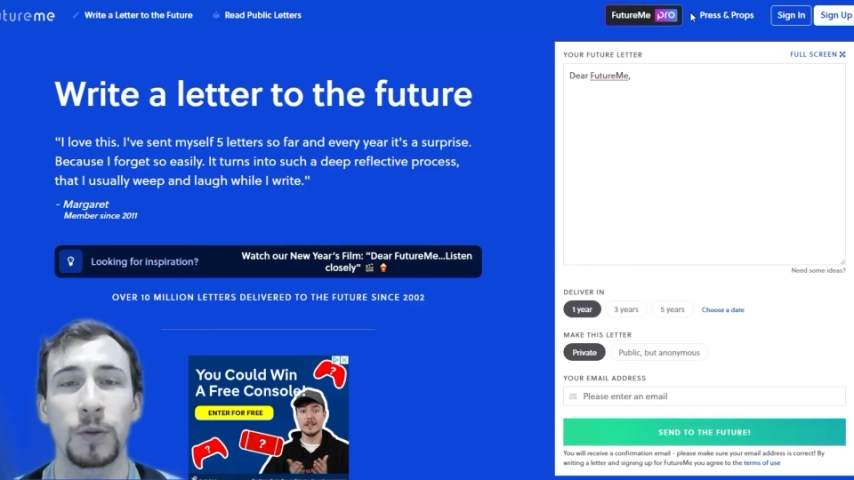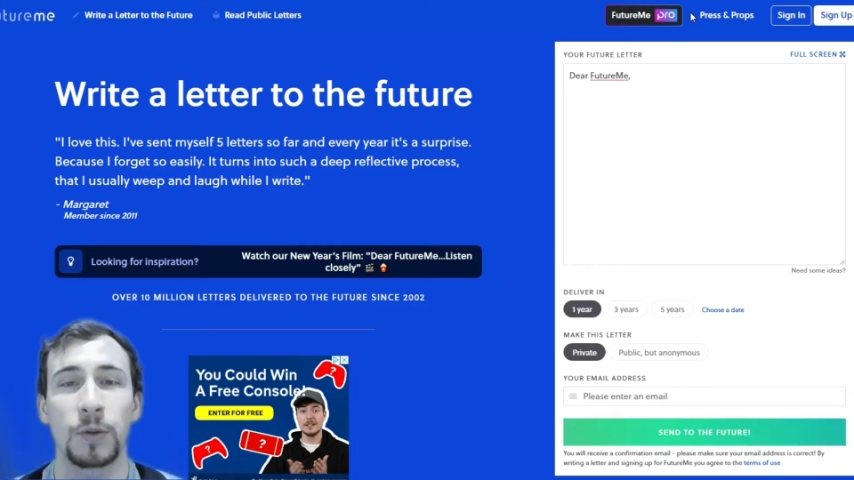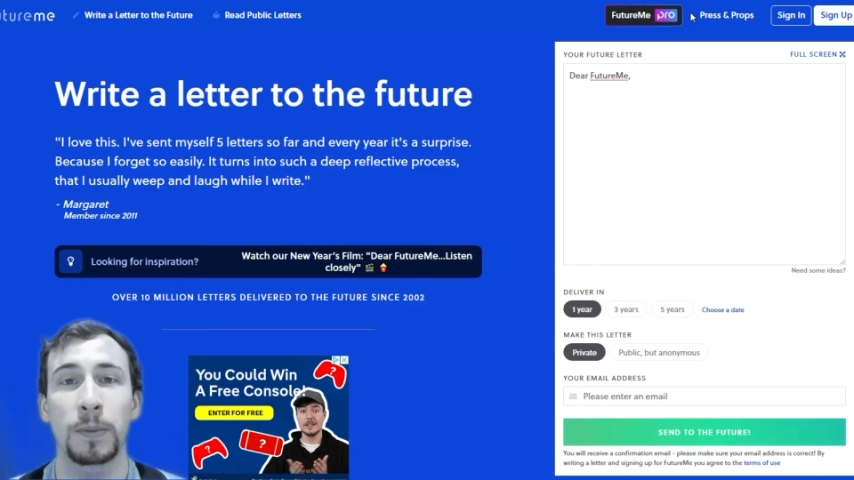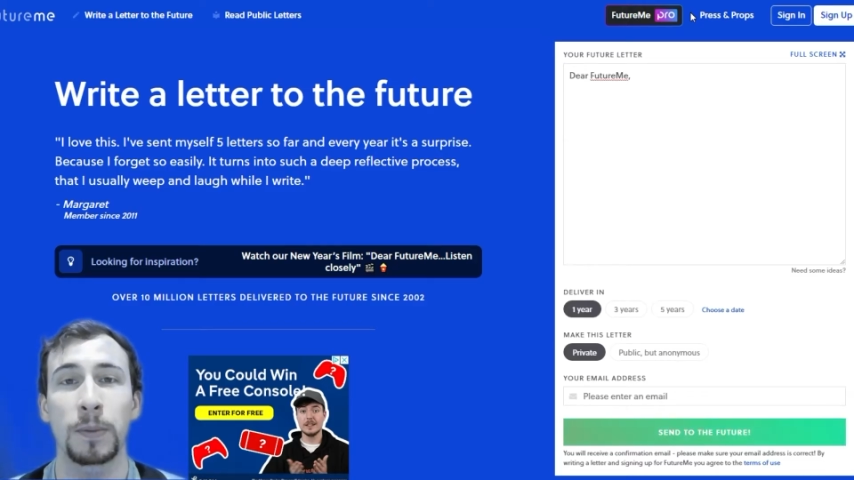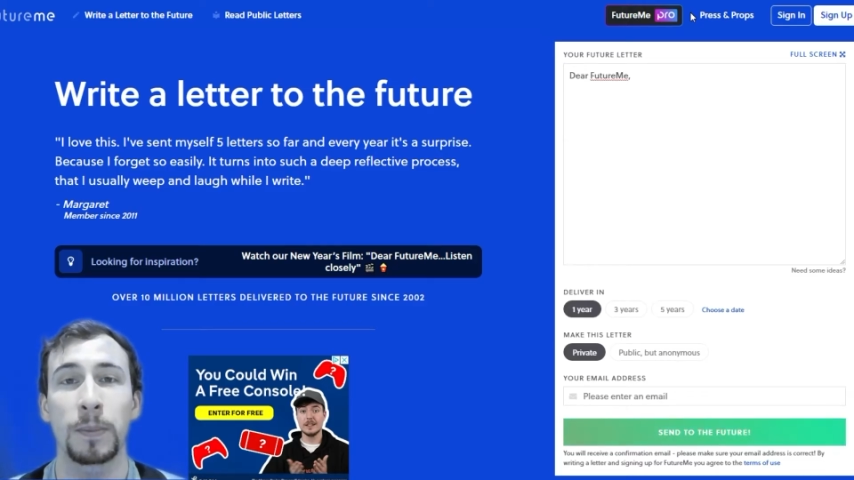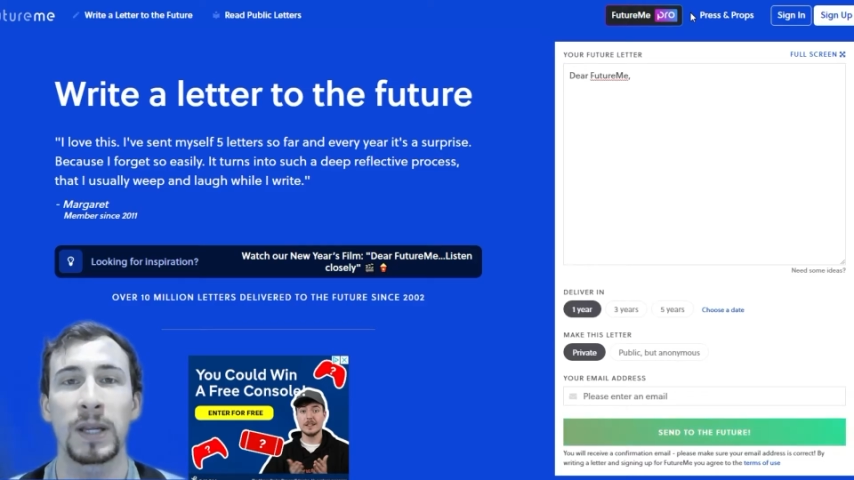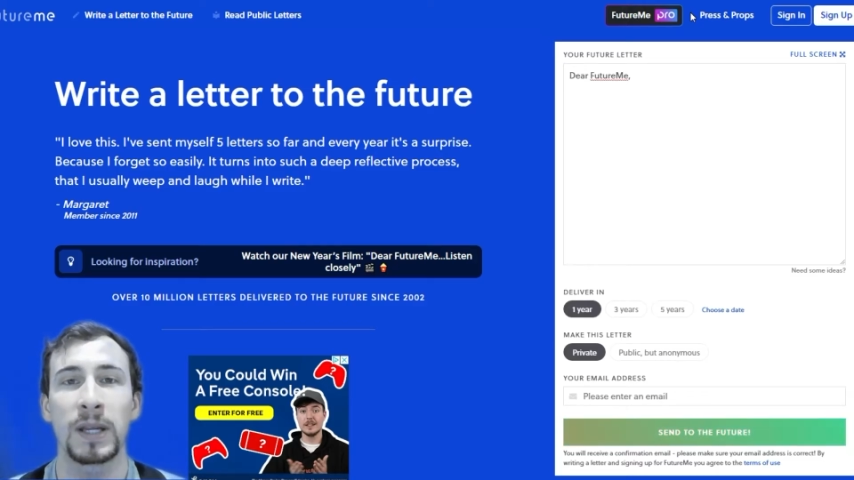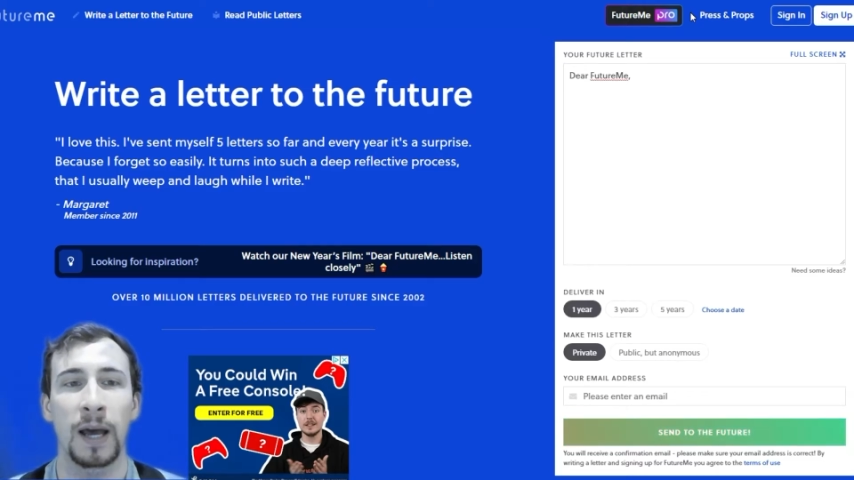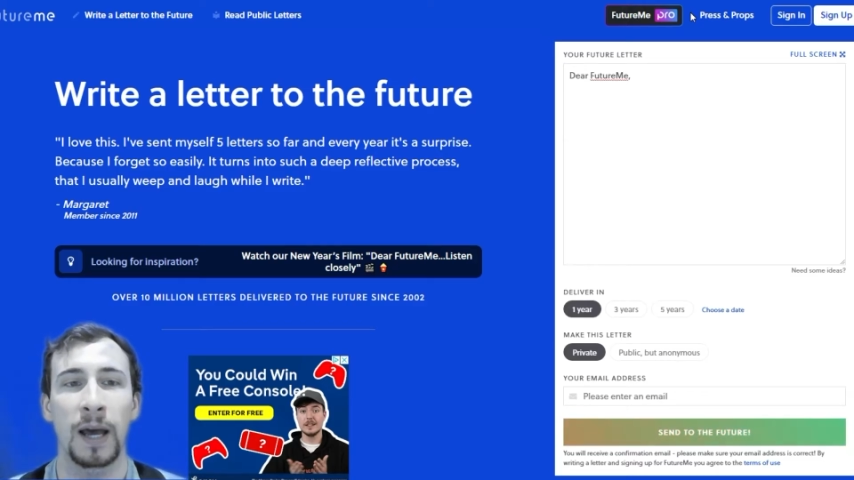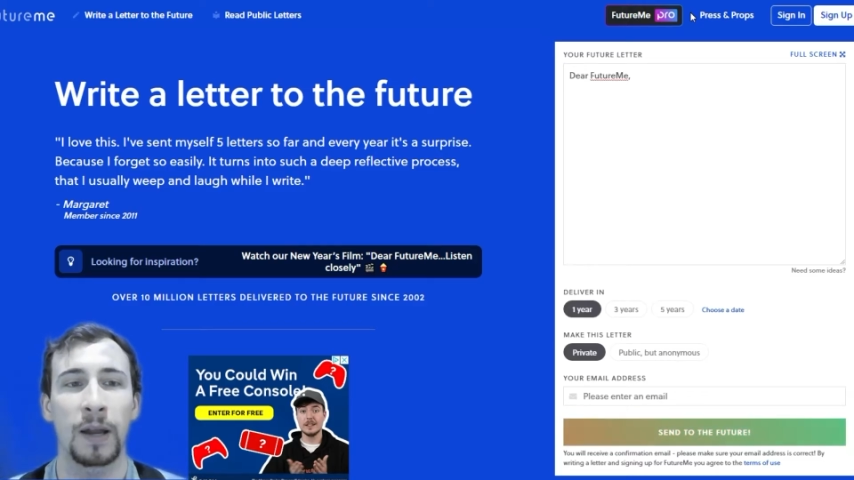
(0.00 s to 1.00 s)

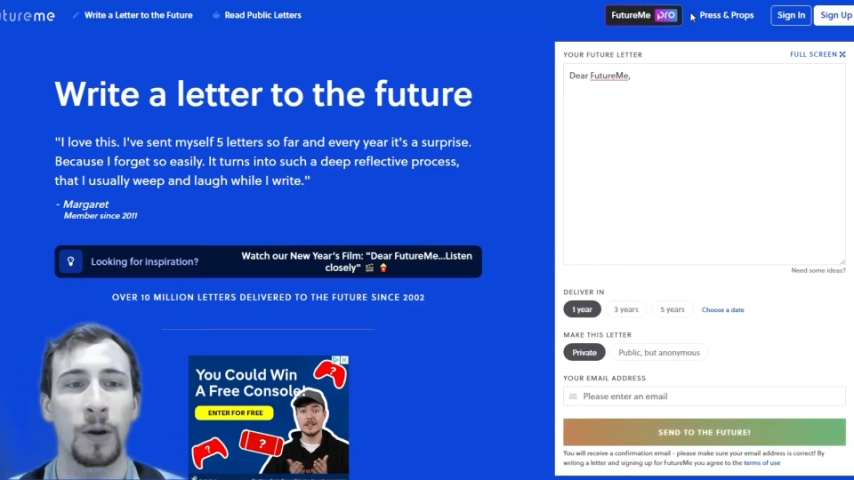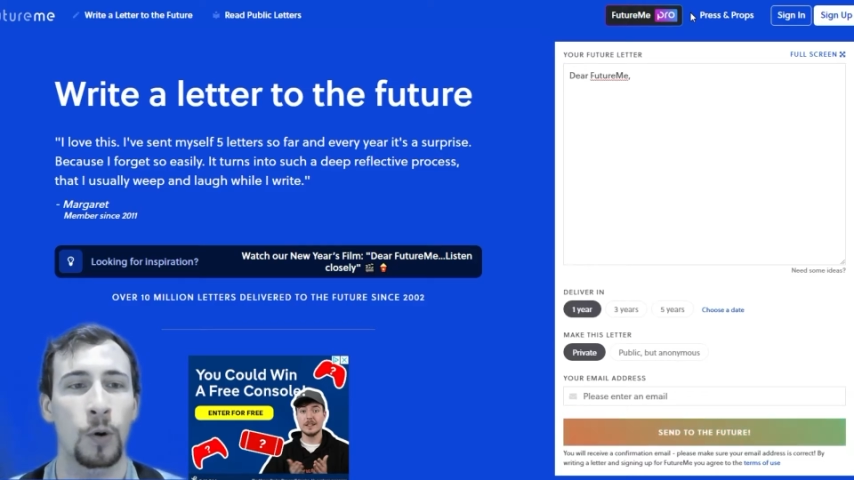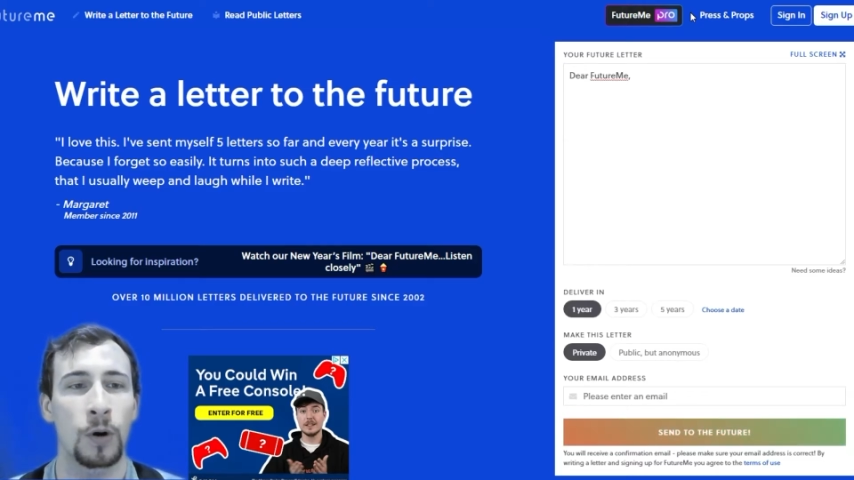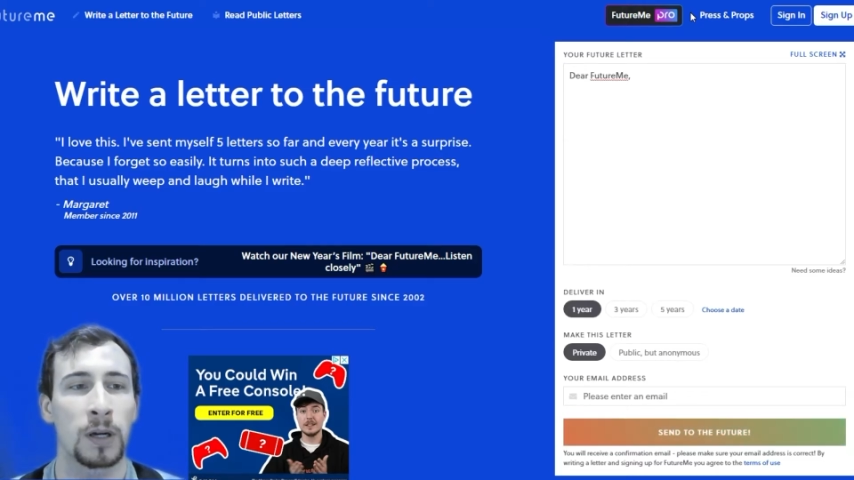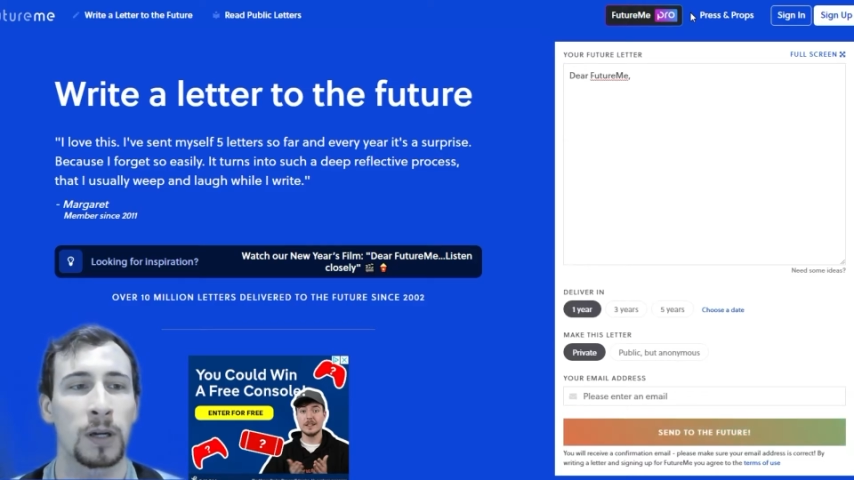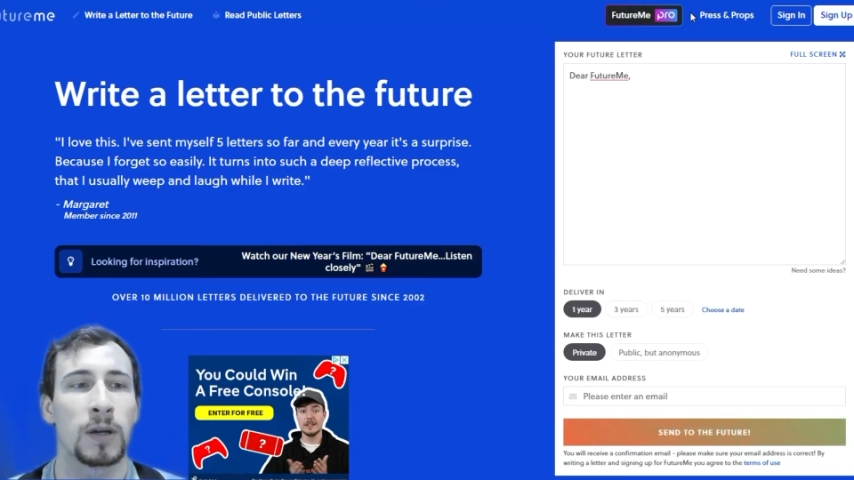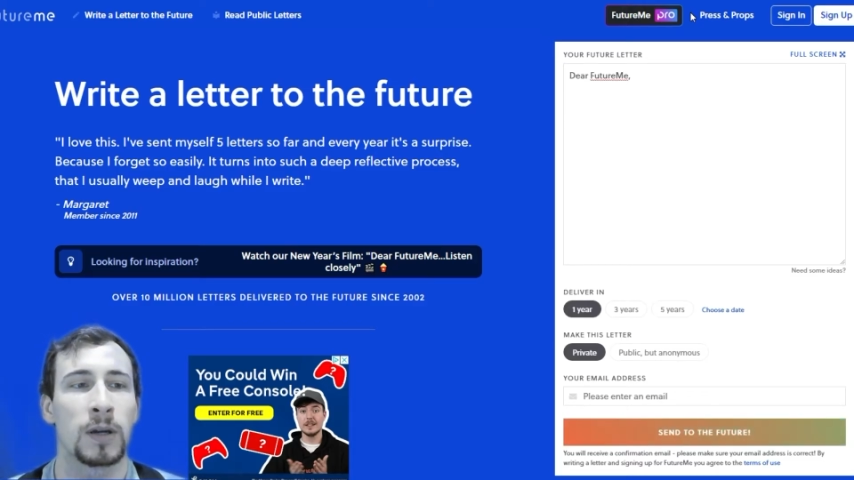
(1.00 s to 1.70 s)
futureme.org,